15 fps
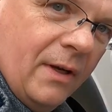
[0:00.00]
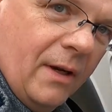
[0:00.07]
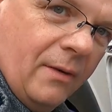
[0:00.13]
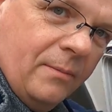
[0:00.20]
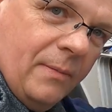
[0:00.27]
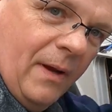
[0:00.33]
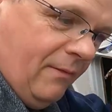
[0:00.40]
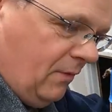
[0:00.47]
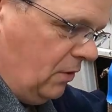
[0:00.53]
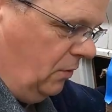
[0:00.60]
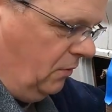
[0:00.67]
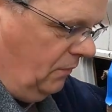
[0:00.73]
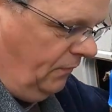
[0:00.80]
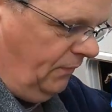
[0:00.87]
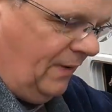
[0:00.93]
you know, having a
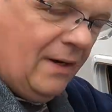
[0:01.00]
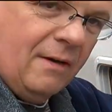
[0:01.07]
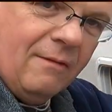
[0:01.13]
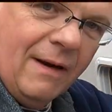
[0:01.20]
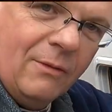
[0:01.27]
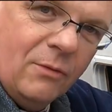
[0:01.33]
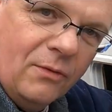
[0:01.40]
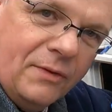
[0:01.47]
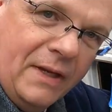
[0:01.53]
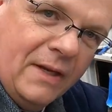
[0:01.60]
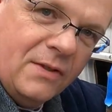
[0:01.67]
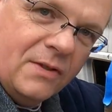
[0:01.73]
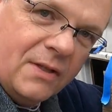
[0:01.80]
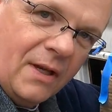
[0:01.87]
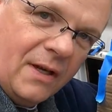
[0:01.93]
good feel around on the
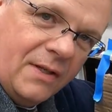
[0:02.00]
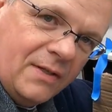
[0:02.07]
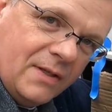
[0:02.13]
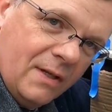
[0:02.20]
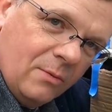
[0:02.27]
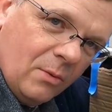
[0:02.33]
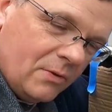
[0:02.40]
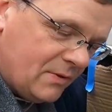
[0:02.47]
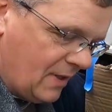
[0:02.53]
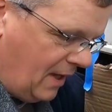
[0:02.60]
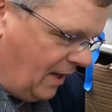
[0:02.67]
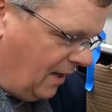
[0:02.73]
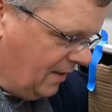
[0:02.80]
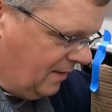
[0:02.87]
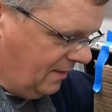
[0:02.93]
inside, see what's
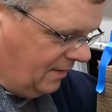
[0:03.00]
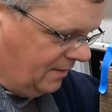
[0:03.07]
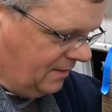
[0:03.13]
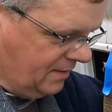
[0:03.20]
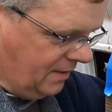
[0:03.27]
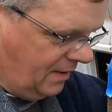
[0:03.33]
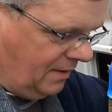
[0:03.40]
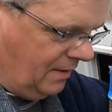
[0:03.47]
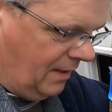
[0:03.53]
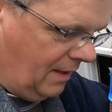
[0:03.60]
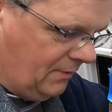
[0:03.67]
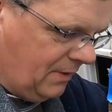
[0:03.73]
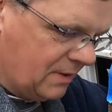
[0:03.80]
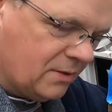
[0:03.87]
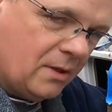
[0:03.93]
there and uh,
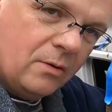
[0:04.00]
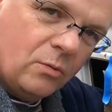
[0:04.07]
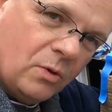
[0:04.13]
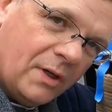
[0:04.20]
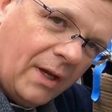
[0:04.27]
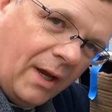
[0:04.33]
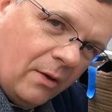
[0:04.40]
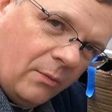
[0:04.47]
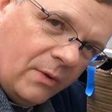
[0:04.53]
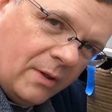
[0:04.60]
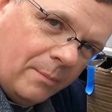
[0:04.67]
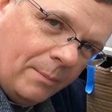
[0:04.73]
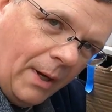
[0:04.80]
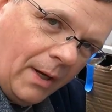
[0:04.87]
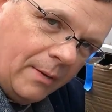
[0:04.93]
how that's going to work out with
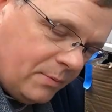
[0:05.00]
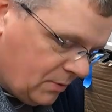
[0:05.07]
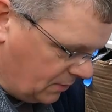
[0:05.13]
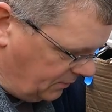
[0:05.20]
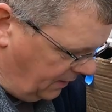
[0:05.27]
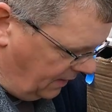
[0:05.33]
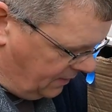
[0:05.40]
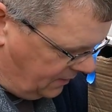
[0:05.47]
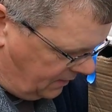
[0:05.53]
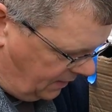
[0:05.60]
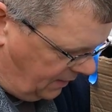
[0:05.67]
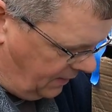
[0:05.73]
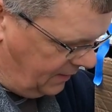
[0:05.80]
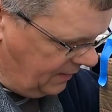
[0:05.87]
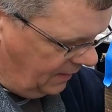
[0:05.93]
the pipes on the
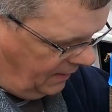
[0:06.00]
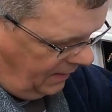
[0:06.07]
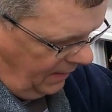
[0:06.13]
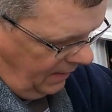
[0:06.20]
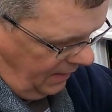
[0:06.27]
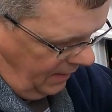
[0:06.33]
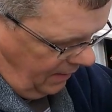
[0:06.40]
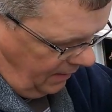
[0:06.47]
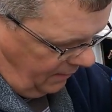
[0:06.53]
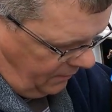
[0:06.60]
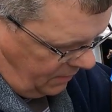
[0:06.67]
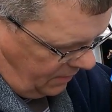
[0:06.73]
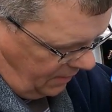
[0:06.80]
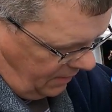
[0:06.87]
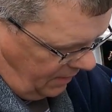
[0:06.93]
inside. And I've
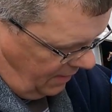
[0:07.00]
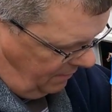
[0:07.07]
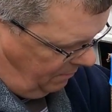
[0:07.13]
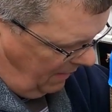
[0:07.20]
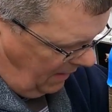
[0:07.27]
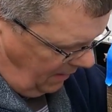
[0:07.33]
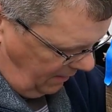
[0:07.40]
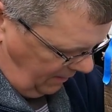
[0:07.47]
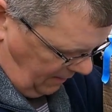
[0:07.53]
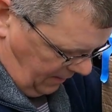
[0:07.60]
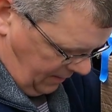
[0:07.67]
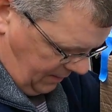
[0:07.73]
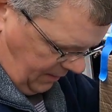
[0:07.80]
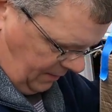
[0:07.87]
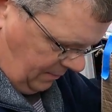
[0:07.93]
decided middle
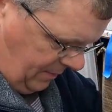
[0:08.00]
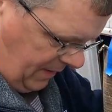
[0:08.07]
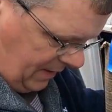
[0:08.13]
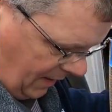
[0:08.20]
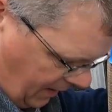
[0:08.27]
is going to be